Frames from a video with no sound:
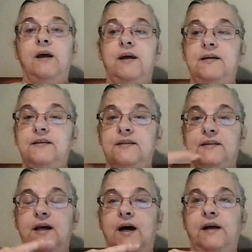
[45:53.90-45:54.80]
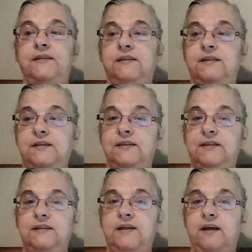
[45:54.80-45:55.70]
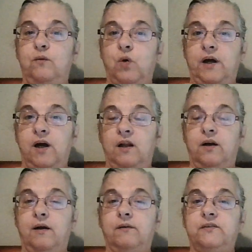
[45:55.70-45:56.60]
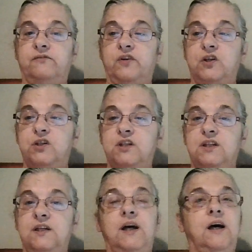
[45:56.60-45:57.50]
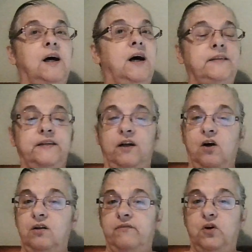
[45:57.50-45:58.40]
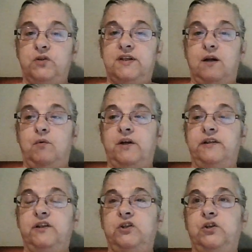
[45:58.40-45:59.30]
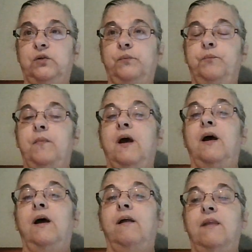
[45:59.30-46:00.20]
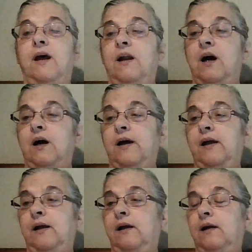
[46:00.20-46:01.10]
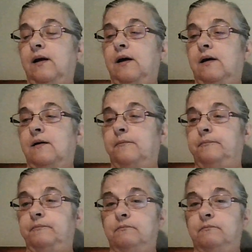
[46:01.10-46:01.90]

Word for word: is I did one color first. I did all of those that I wanted to do. Then I um,